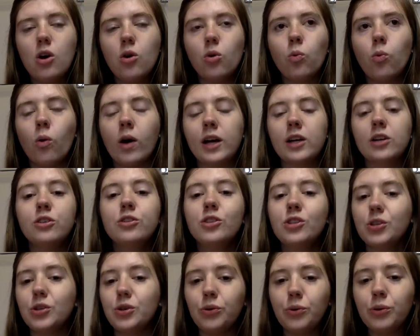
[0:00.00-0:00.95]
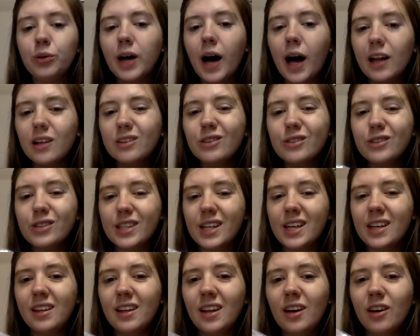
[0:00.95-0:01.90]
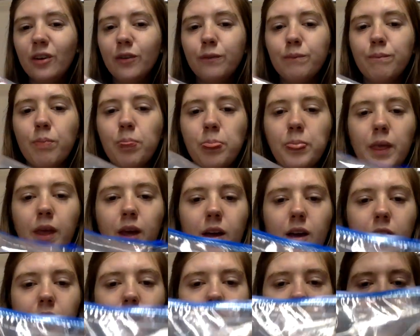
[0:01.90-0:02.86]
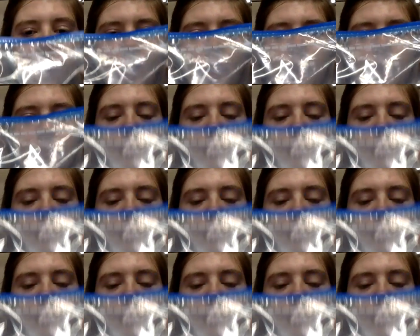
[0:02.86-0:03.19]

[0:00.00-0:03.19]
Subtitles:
1 or 2 colors in there,